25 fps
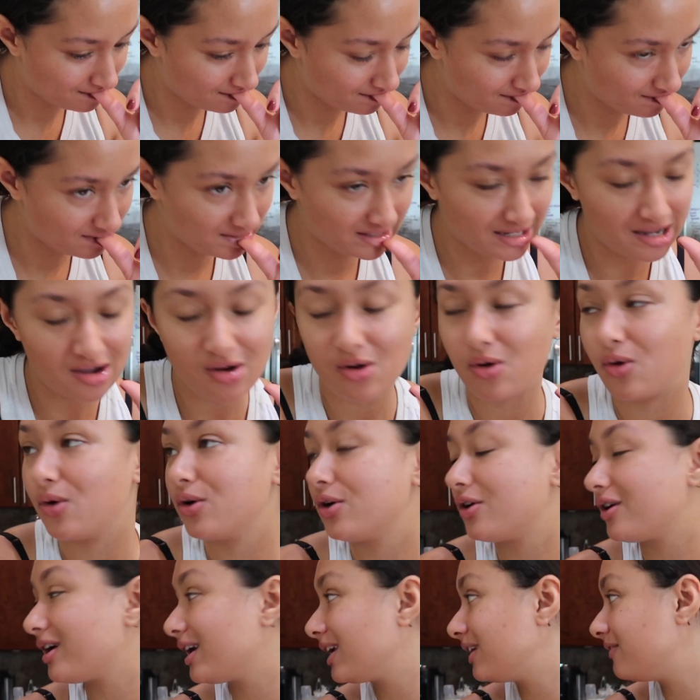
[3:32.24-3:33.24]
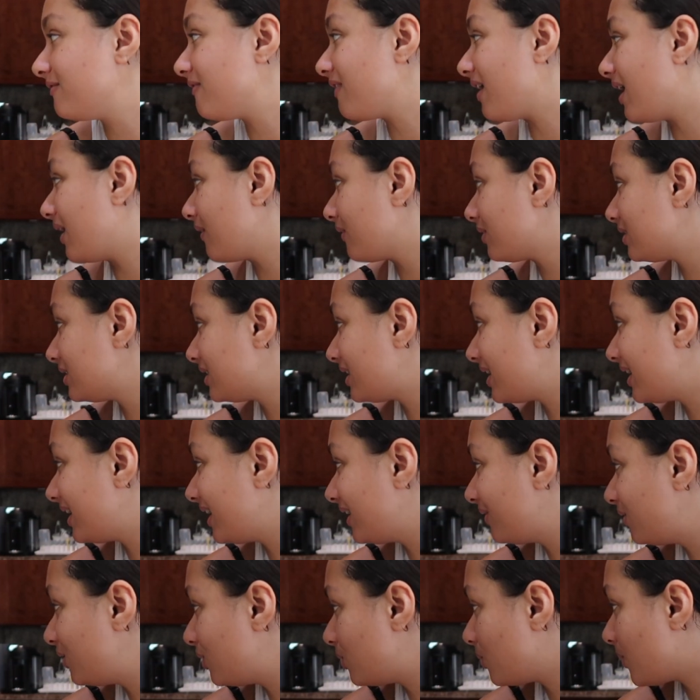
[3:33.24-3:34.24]
Is that whole grain flour? Did I
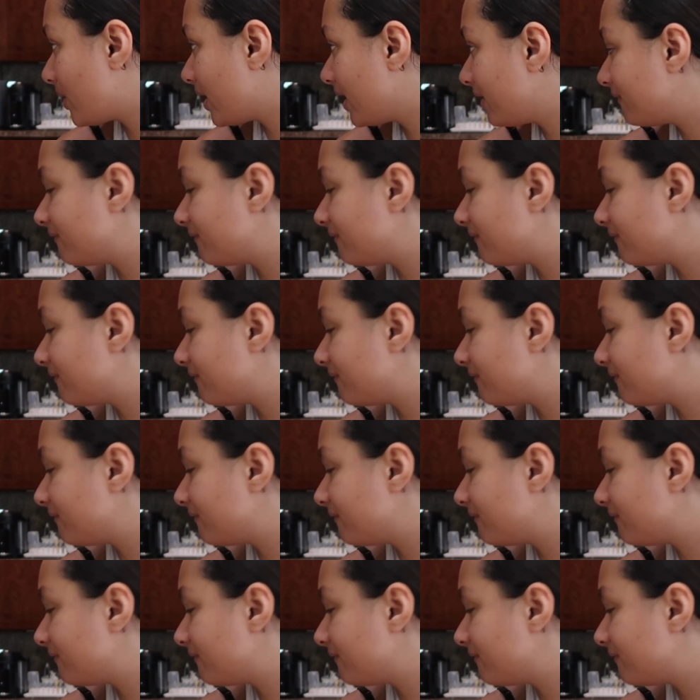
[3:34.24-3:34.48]
get the right